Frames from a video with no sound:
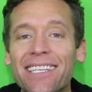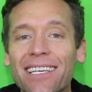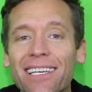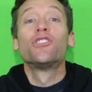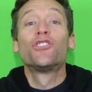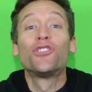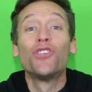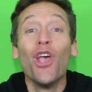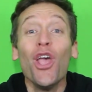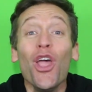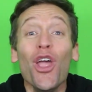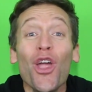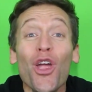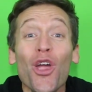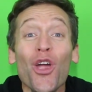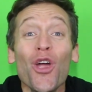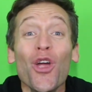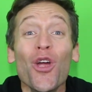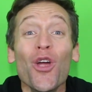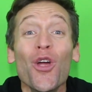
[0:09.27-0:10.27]

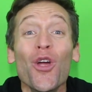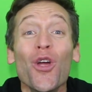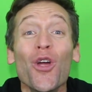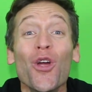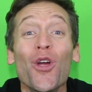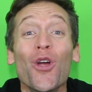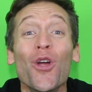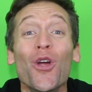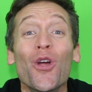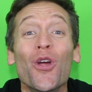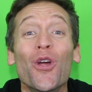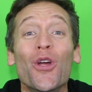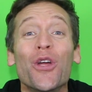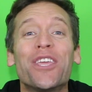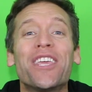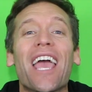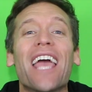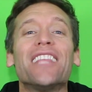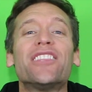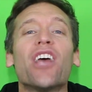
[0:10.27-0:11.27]
Sí,
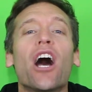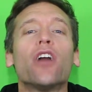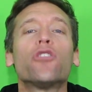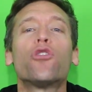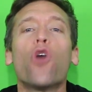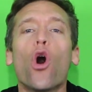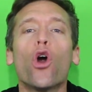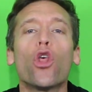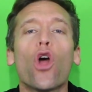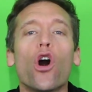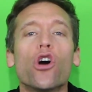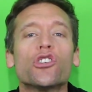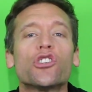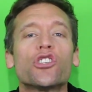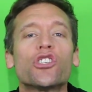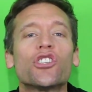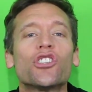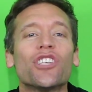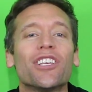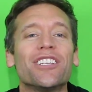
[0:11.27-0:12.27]
¿qué tal
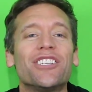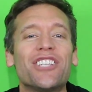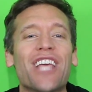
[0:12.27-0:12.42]
todos?